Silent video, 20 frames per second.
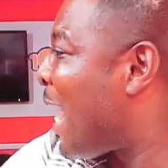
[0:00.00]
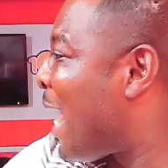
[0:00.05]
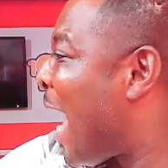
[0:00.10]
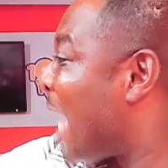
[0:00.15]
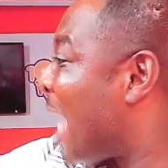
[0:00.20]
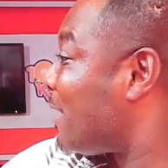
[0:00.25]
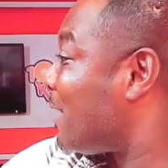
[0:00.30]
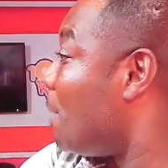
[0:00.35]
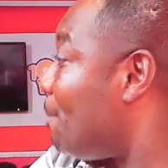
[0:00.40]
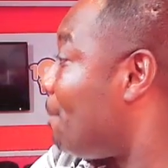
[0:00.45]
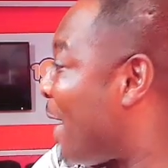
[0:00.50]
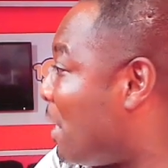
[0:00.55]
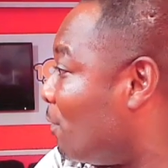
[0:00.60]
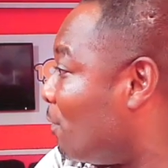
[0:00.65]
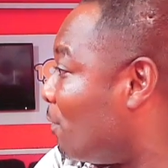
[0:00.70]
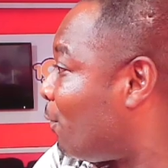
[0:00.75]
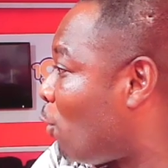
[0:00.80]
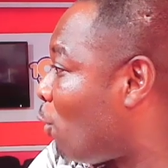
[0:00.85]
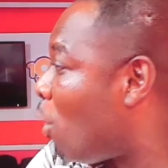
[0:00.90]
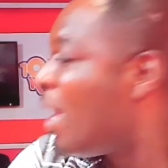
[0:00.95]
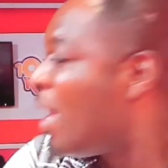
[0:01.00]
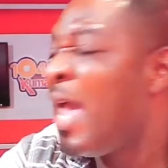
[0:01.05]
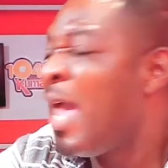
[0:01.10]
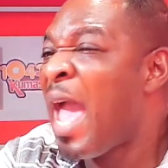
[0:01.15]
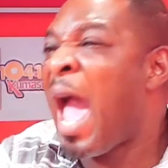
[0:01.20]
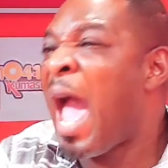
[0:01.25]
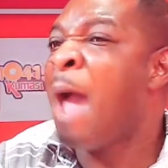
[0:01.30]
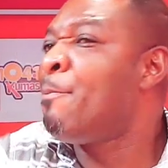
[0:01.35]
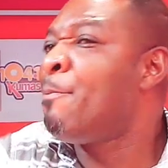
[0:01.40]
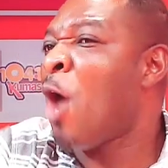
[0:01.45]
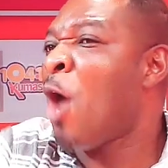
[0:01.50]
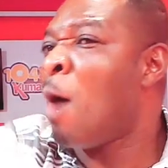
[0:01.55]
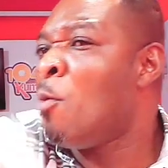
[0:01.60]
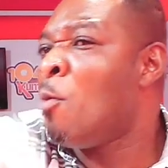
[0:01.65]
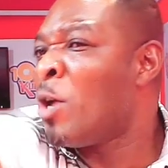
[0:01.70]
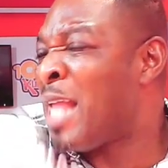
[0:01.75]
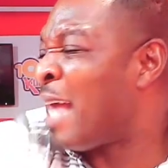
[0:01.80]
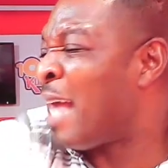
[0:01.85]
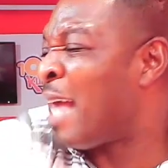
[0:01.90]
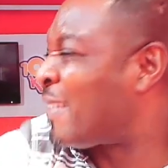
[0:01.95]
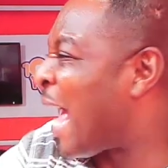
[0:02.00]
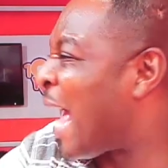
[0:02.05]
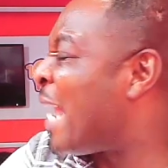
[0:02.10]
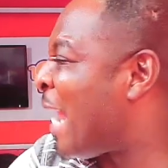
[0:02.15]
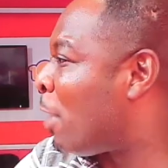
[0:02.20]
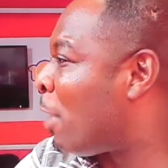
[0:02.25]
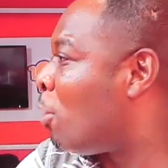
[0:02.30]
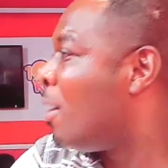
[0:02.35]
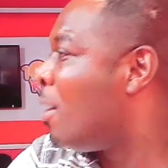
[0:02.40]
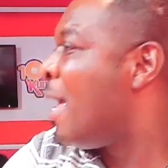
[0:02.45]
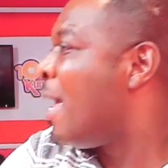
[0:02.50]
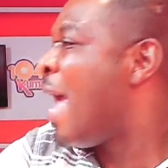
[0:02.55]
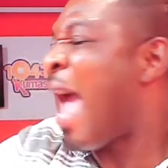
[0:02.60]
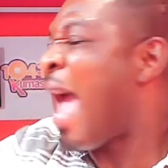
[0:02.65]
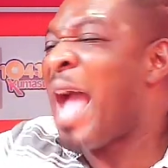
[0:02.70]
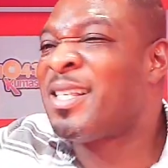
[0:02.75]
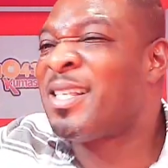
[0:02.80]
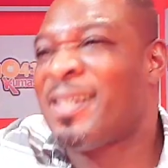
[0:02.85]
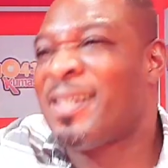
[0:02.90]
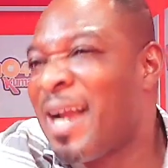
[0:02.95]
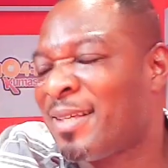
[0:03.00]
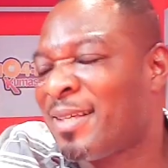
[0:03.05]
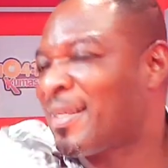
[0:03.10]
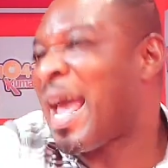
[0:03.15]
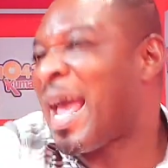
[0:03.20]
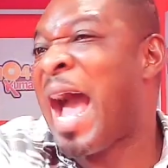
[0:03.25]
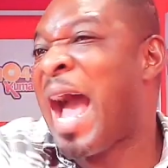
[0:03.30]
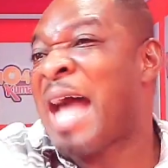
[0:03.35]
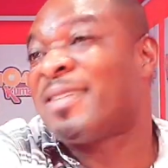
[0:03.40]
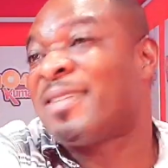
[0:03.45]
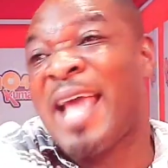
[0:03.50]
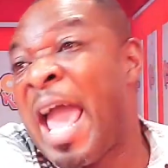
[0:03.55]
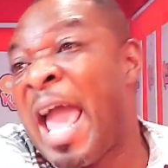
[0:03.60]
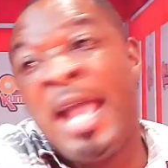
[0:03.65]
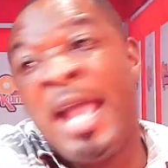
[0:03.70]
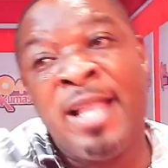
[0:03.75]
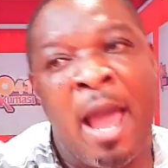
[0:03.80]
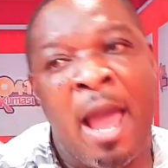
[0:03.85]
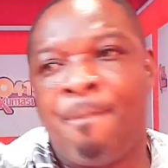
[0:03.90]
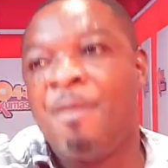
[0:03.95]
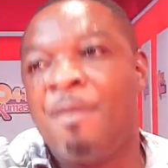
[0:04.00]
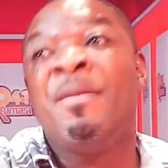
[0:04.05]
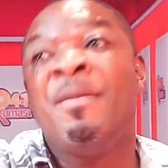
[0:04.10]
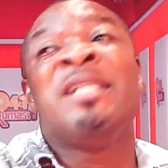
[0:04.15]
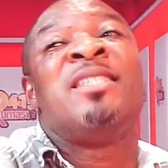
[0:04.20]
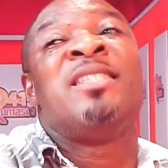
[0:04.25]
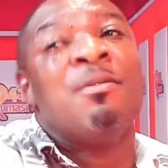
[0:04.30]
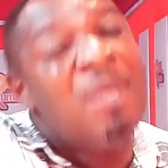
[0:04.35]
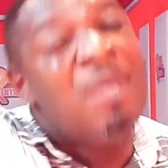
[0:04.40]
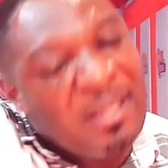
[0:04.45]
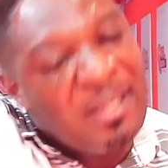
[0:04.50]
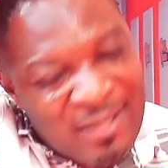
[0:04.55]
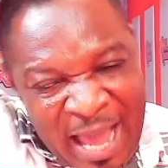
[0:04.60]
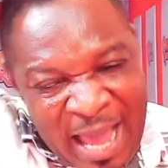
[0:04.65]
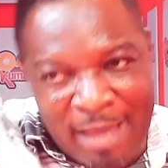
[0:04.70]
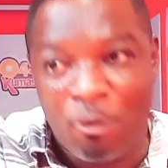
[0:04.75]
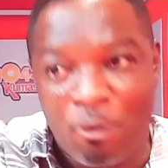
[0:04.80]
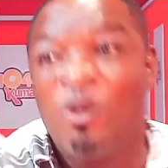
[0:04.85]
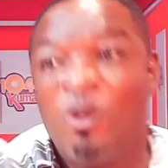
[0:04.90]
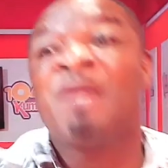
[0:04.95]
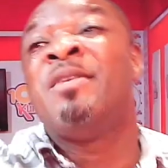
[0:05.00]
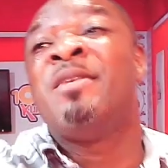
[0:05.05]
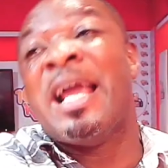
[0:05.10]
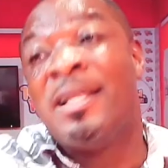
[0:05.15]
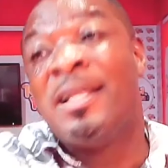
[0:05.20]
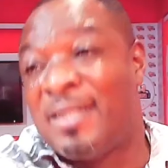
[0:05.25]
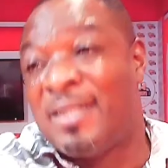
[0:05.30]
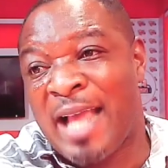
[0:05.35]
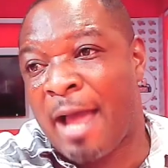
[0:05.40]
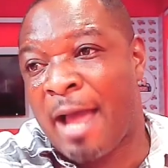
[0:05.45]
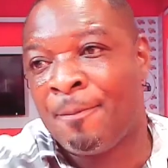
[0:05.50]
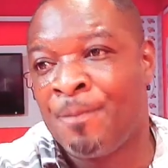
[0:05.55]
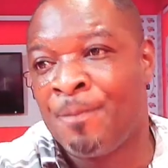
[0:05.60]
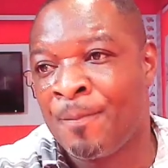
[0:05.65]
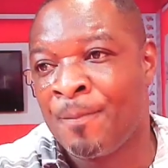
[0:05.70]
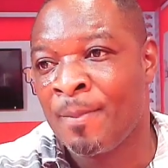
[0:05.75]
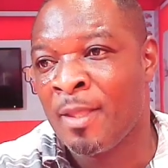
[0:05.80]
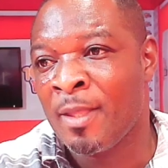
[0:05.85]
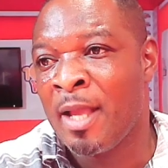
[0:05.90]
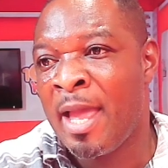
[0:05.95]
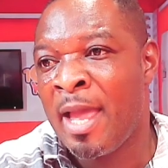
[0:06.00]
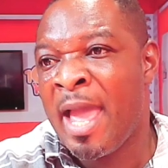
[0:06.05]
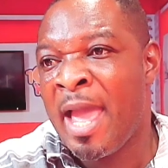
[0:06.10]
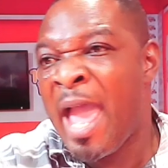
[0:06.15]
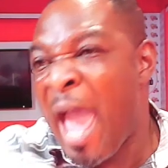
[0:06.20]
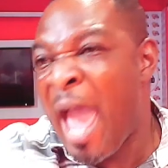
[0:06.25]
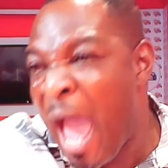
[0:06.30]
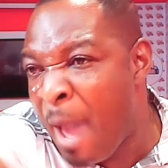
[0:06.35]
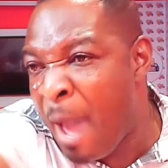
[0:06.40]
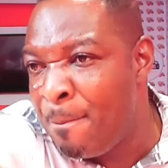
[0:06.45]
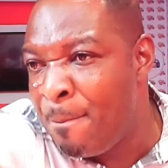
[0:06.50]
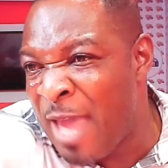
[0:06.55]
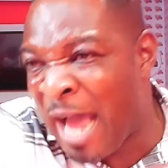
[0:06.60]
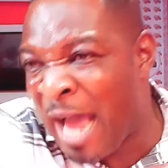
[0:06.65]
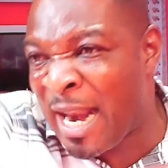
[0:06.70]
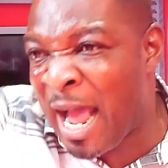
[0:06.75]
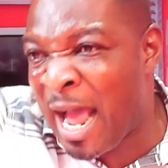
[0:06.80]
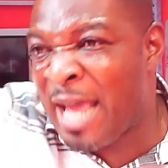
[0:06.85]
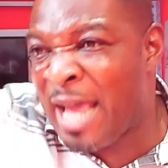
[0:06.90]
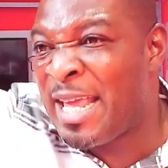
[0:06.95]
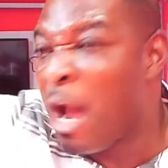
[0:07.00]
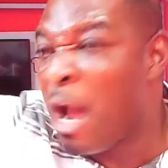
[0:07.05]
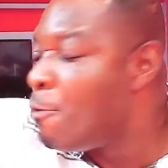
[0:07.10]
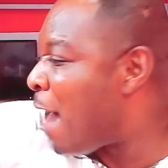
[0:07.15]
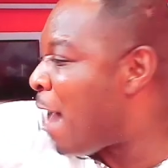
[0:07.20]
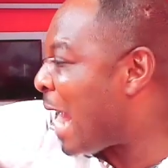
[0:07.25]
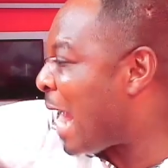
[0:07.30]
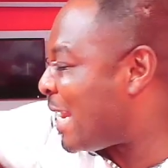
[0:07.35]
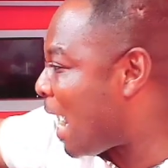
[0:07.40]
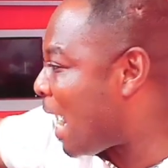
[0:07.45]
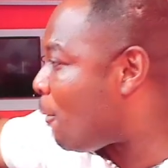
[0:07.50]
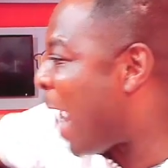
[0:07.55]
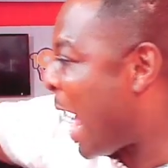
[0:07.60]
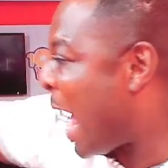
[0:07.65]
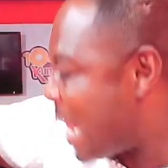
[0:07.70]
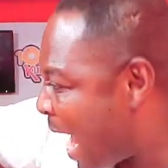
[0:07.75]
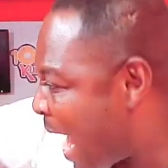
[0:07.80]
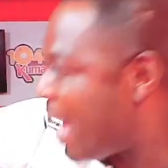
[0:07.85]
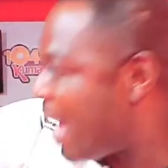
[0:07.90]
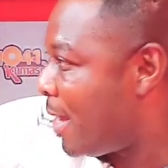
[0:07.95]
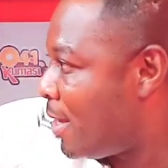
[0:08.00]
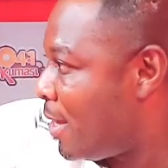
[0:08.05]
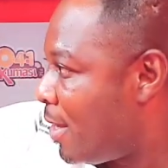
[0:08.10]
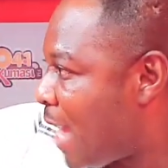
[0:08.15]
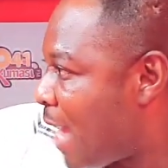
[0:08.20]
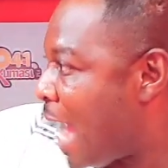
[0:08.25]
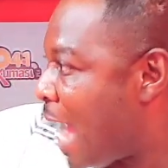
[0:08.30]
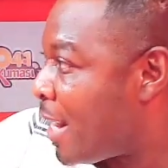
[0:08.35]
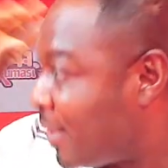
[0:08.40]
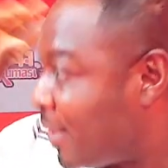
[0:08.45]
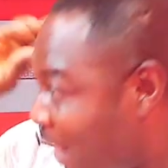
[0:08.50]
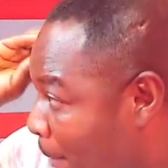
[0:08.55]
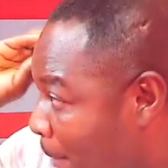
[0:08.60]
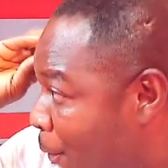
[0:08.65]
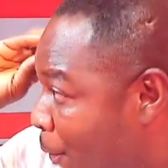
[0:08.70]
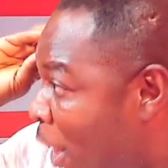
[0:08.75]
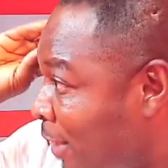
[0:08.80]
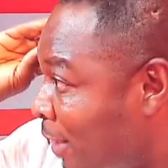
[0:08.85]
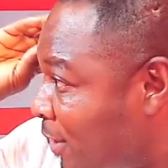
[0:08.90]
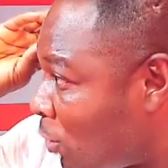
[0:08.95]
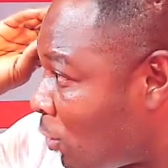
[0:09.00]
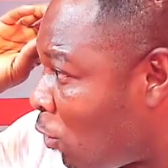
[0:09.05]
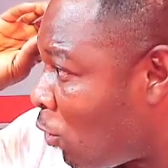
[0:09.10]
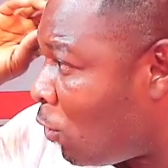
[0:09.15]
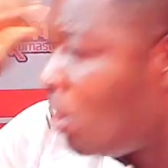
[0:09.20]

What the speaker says: has impenim for e bia omo nya sa de no e chere say has any bi mint mean sign oni de ntia e bia na ye urade wa anya at the point no